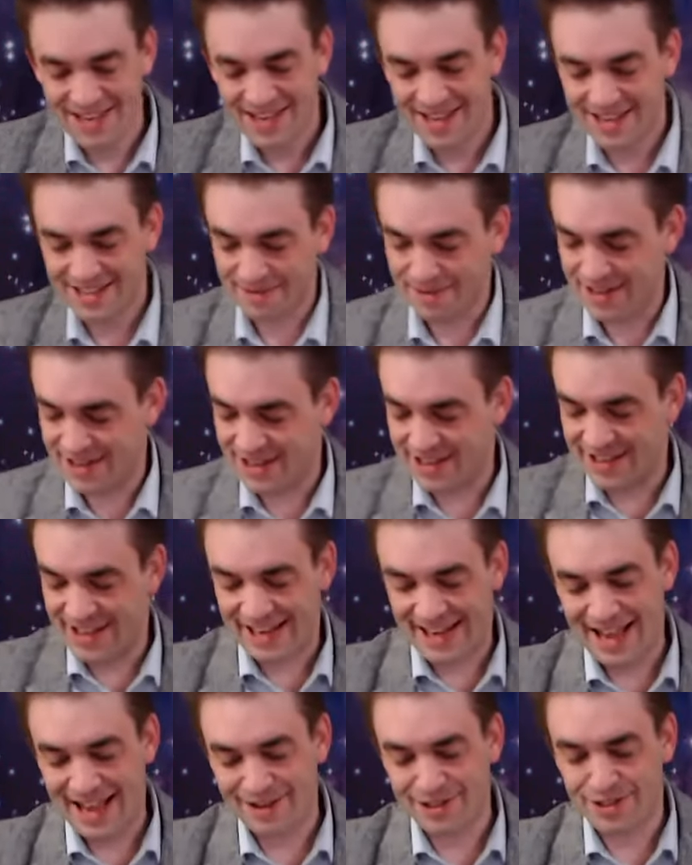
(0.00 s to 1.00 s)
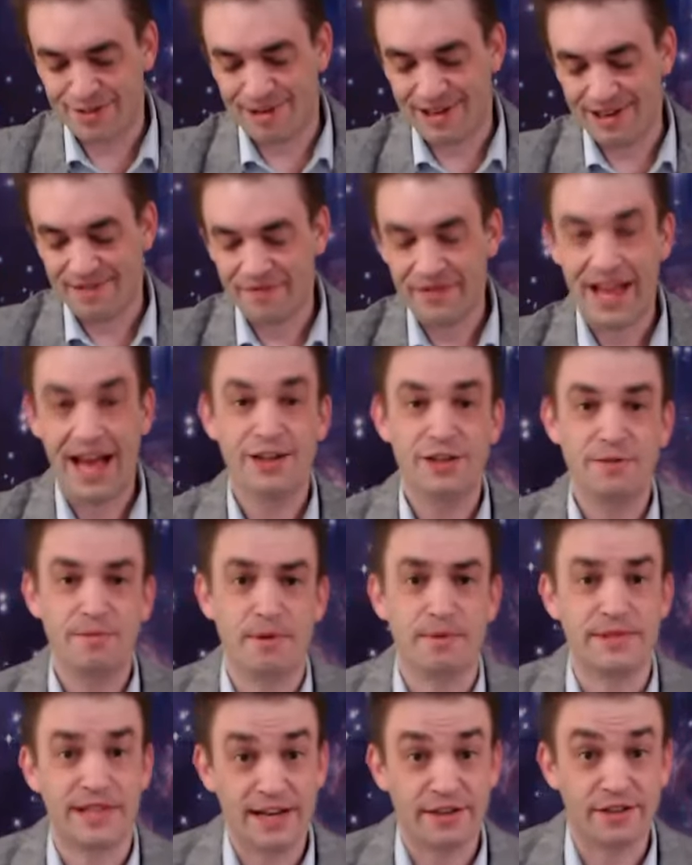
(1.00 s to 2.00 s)
Somebody didn't like algebra. Algebra
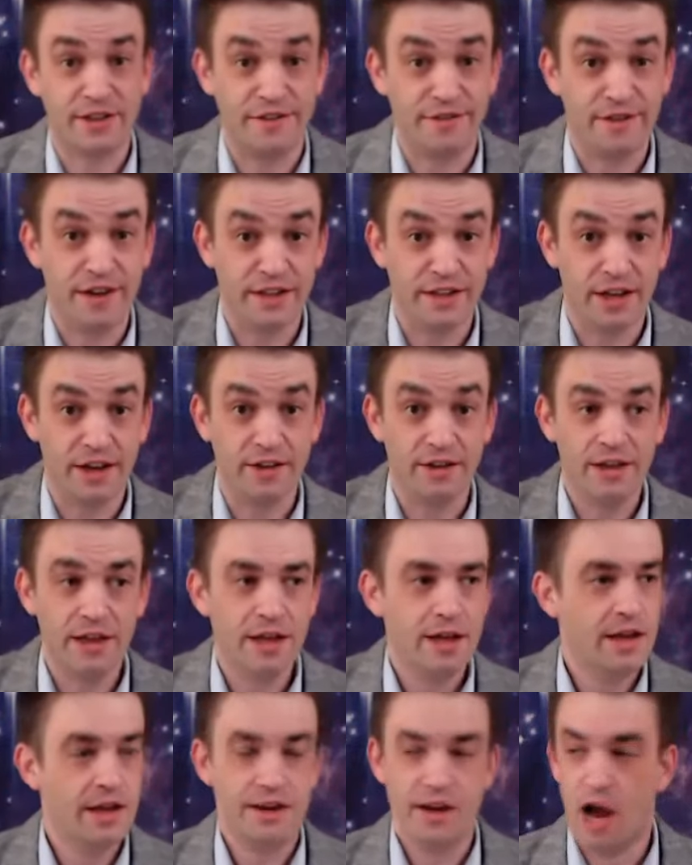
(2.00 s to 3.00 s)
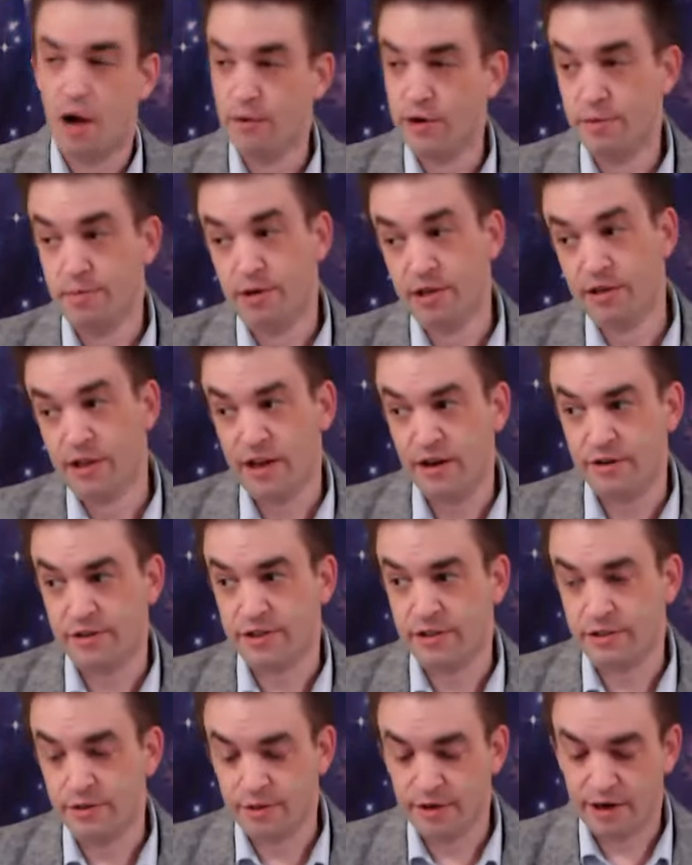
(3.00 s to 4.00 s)
was actually fun though. Now when you put letters
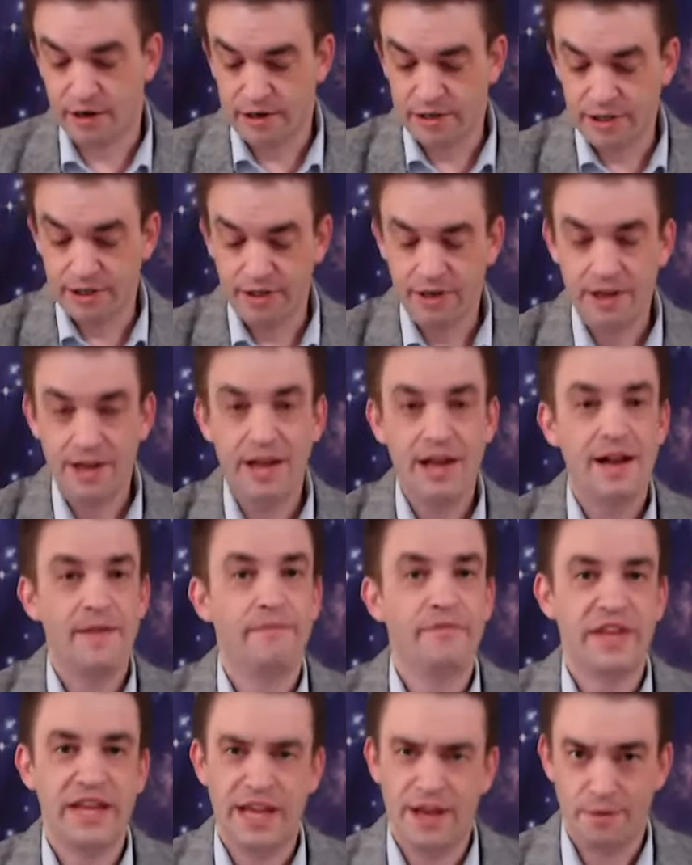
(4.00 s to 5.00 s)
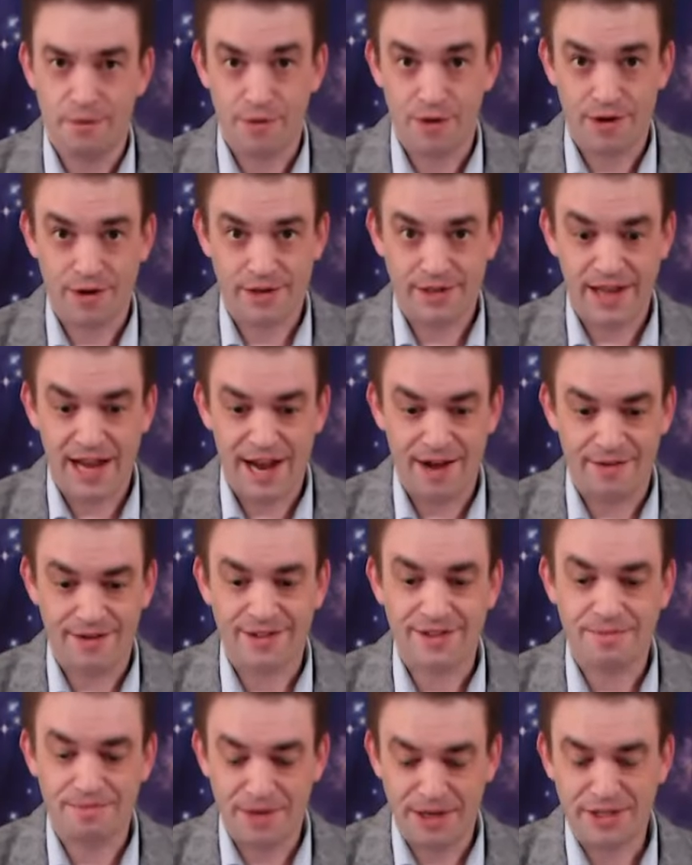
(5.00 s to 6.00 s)
into it, Archer, it works out.
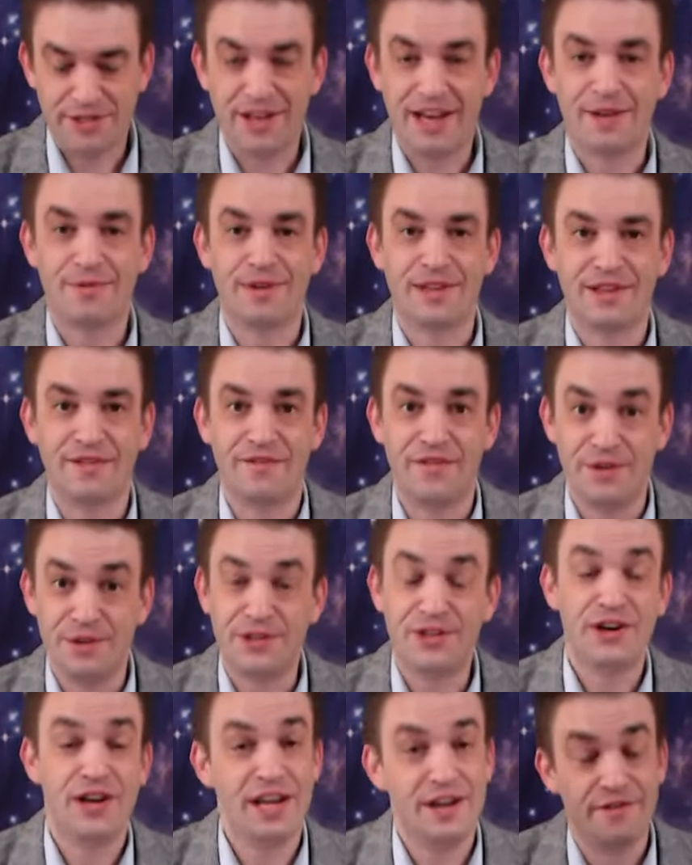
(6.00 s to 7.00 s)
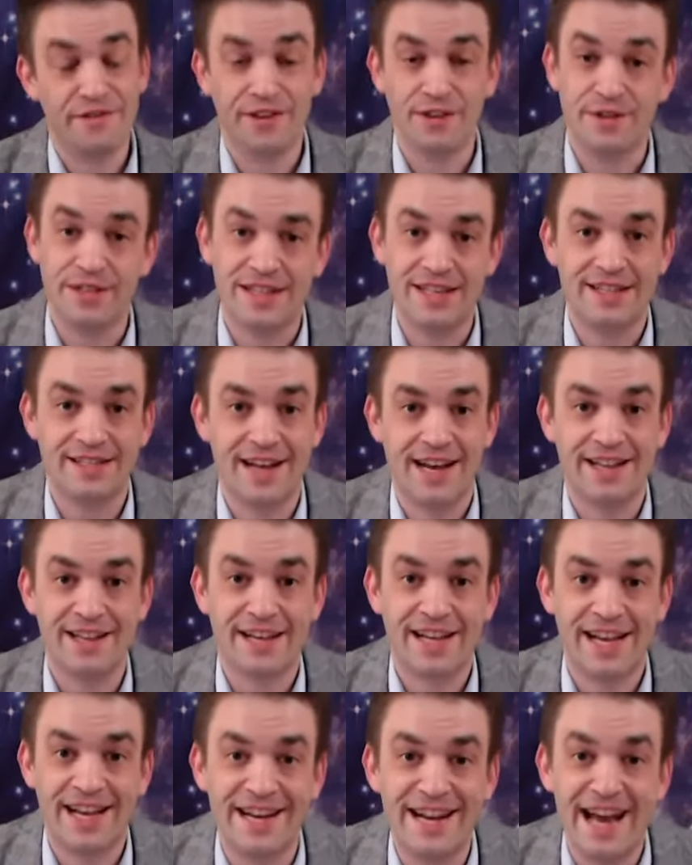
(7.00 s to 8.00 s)
Much like what the future influences on the
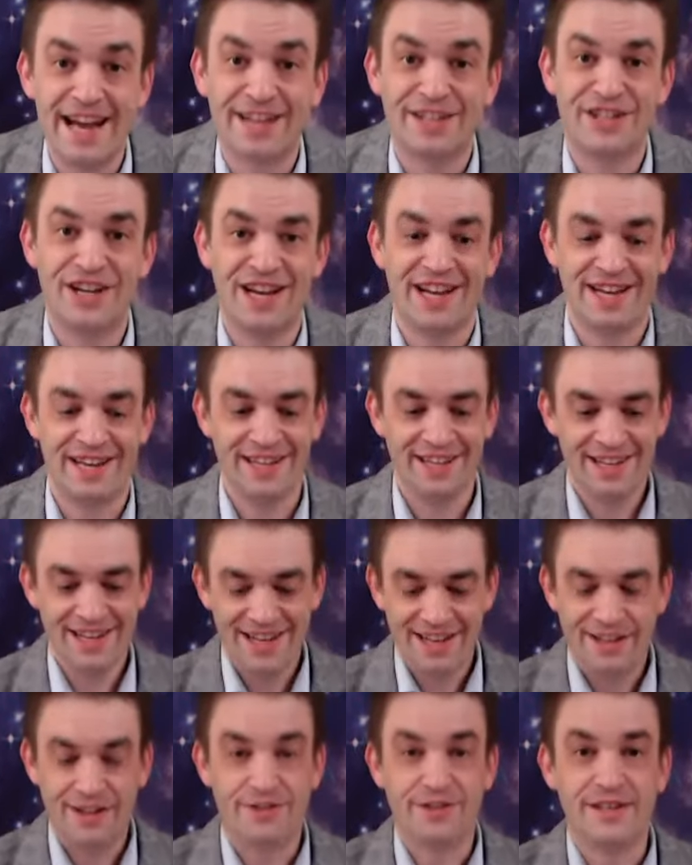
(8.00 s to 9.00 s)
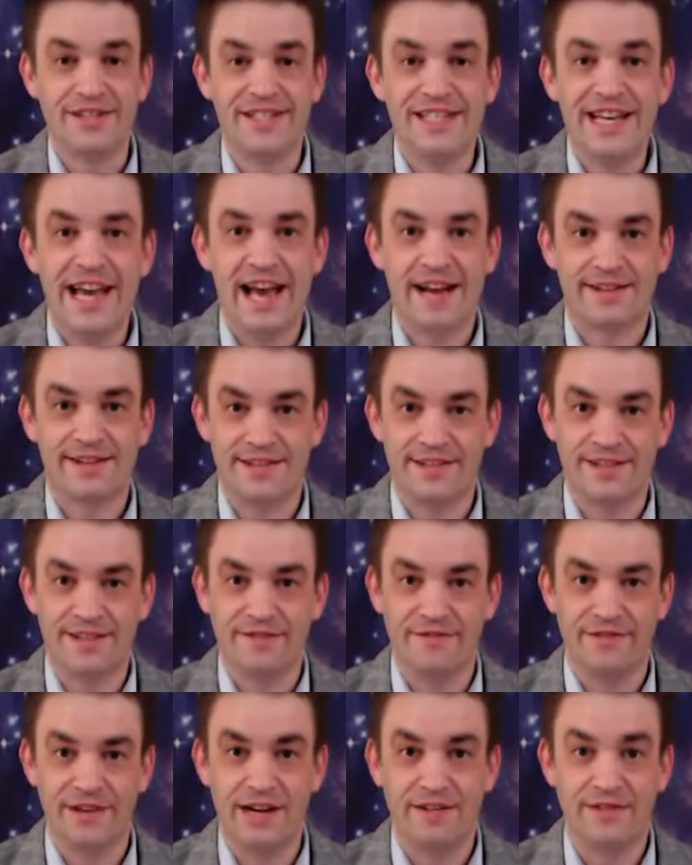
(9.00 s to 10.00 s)
connection. There's a Z-axis
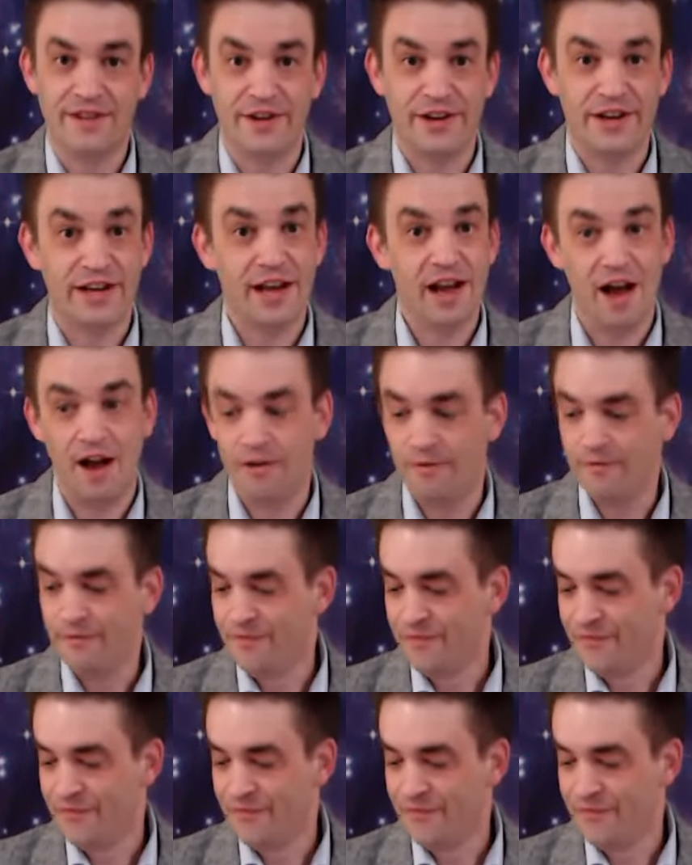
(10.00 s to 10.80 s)
involved. There you go.